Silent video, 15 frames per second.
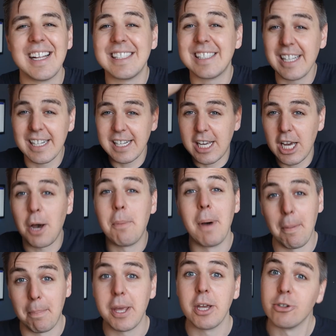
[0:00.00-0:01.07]
It's gonna
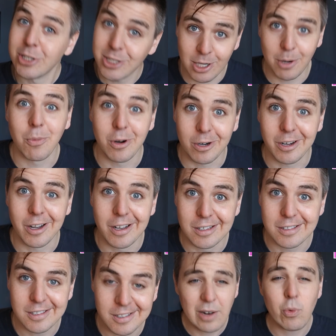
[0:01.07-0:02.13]
come up here somewhere,
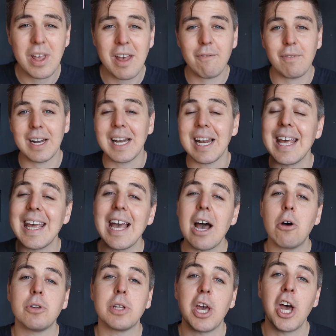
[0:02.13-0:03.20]
guys. Then we have
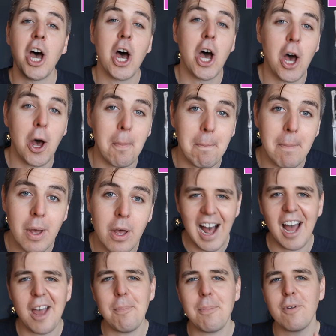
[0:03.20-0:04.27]
Layout Hub,
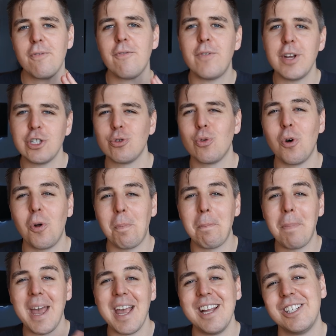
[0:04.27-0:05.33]
Hyper Visual
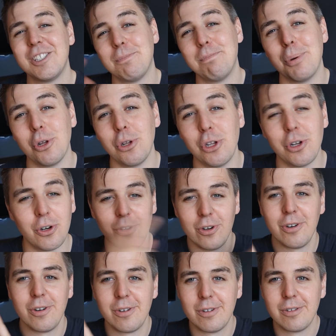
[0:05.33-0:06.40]
Page
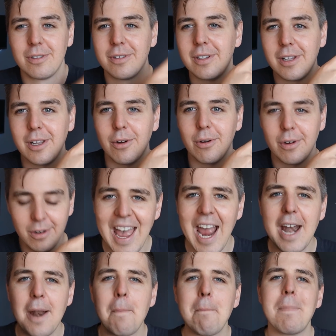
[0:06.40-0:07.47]
Builder,
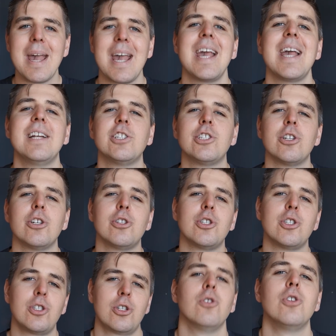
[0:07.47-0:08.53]
and Page
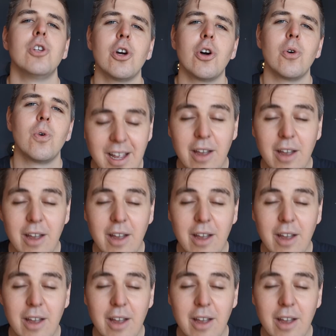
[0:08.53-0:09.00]
Studio.